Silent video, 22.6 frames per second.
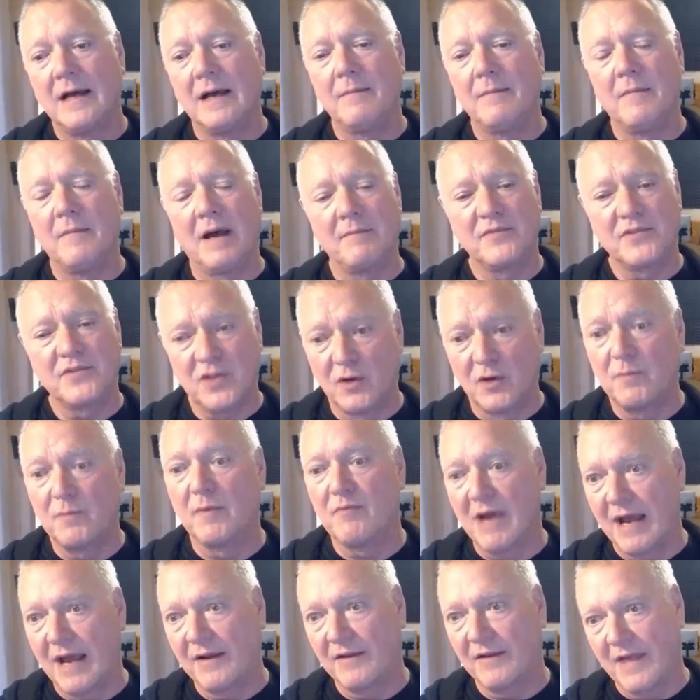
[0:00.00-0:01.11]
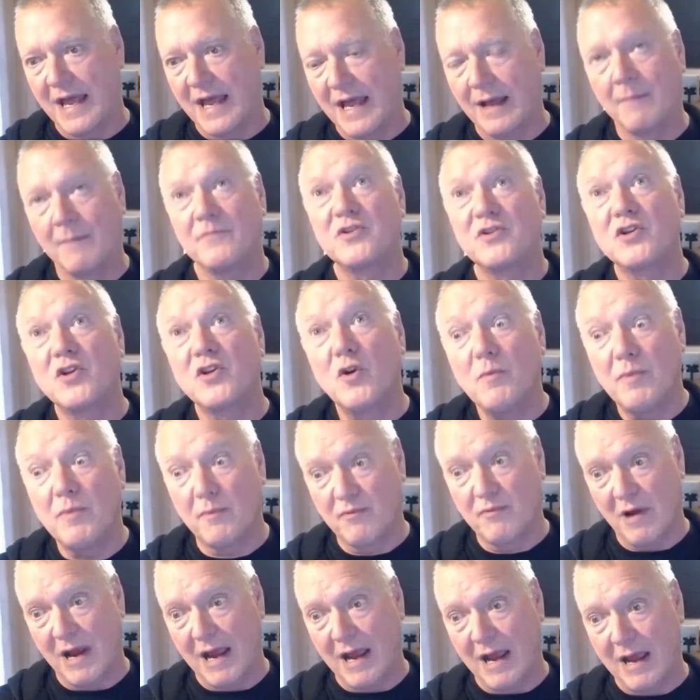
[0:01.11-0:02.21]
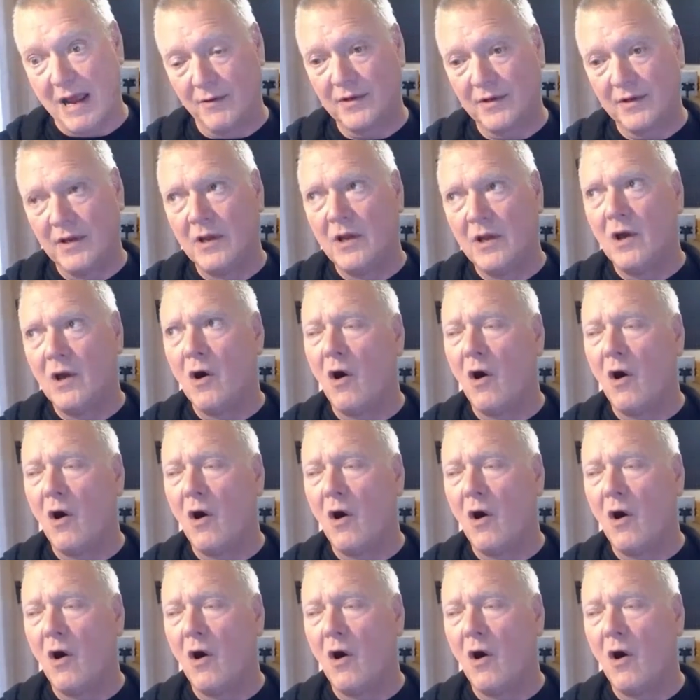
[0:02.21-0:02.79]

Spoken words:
I'm super proud of that. I'm super proud